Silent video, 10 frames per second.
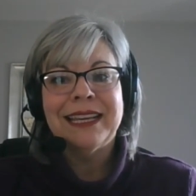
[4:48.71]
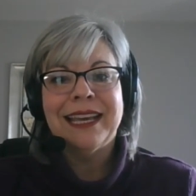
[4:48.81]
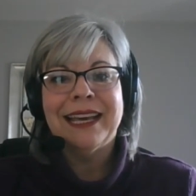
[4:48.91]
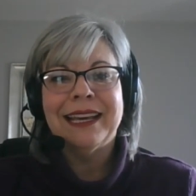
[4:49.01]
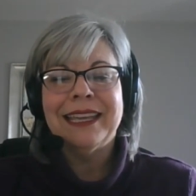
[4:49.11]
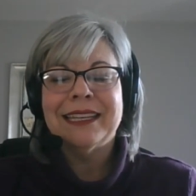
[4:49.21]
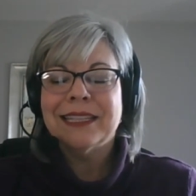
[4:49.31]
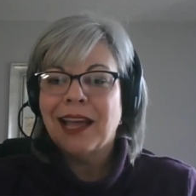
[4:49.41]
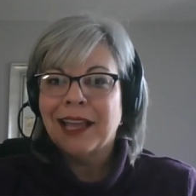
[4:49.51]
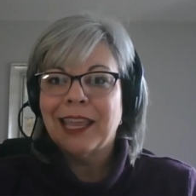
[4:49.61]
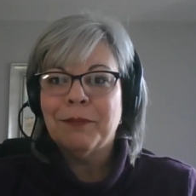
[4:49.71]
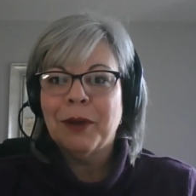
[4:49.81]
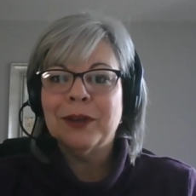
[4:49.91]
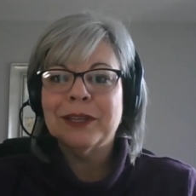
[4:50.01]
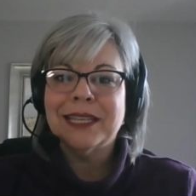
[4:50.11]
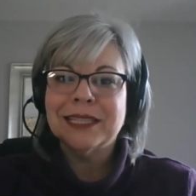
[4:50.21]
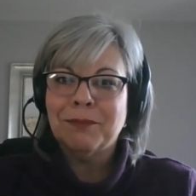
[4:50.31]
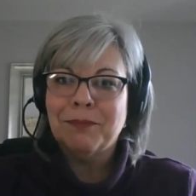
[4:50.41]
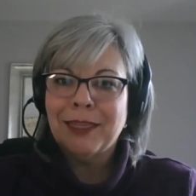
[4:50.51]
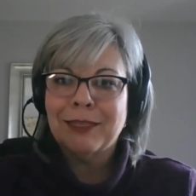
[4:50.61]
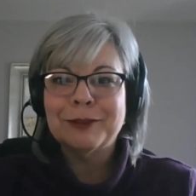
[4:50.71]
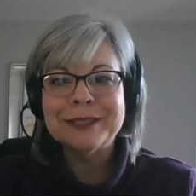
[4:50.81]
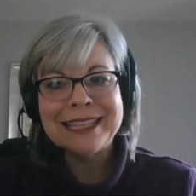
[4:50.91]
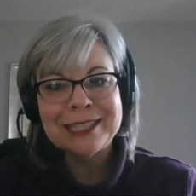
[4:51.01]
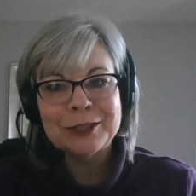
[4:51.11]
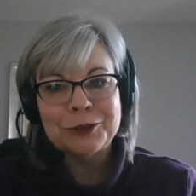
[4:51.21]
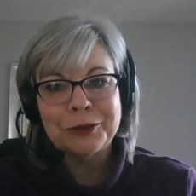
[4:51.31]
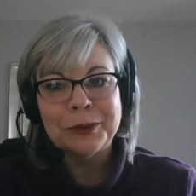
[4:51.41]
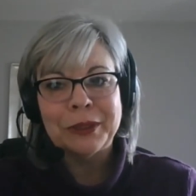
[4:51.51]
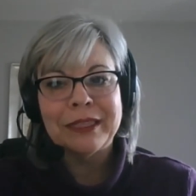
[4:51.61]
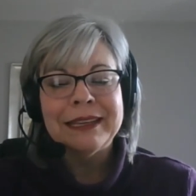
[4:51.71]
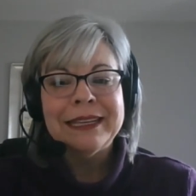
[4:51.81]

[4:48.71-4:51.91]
uh, in talking about is this a myth or is this a truth?